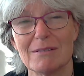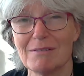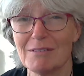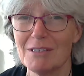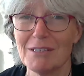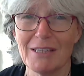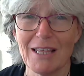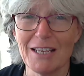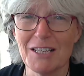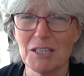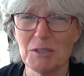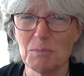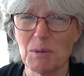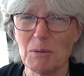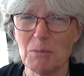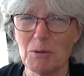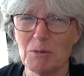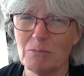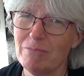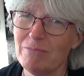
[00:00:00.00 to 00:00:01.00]
They're just
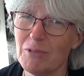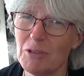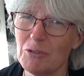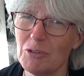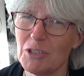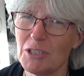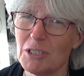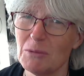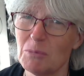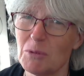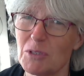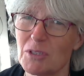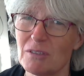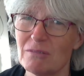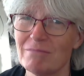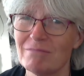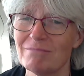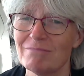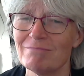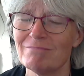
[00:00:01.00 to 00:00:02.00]
people. You're just a
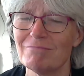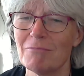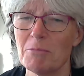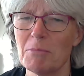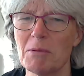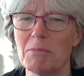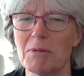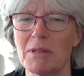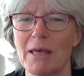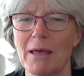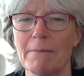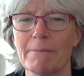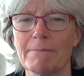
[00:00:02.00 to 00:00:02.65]
person. Remember that.